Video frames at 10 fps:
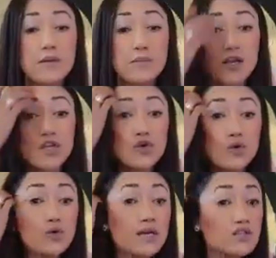But
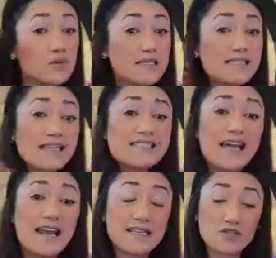you get to assess
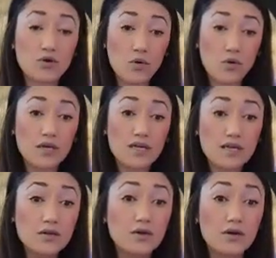that as your own
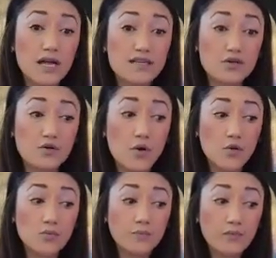healer, as your
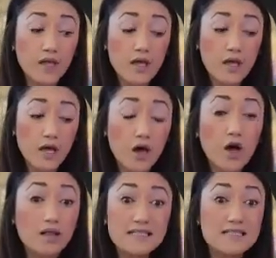own
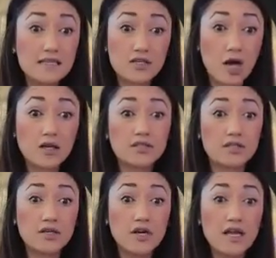holistic
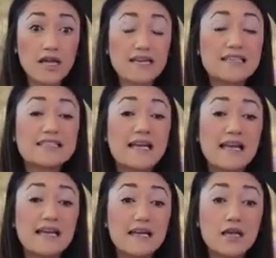doctor, in
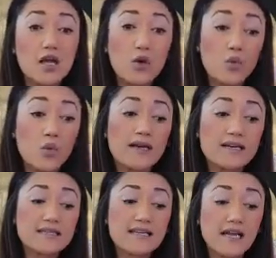deciding when it
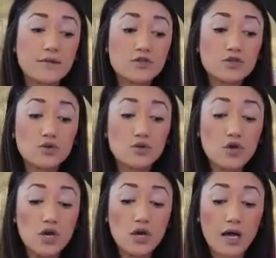is time to
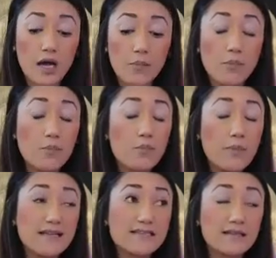
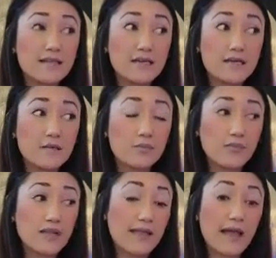basically
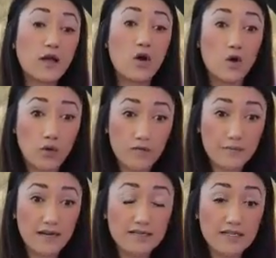let go of the
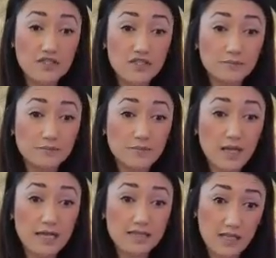meditation
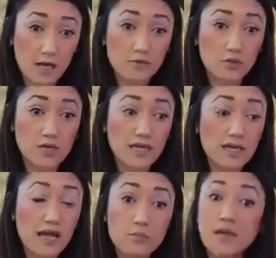and stop doing it
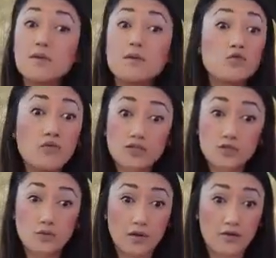and maybe move on
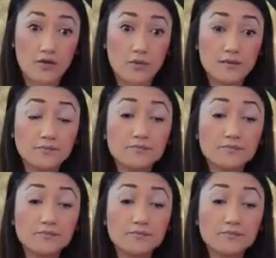to another one,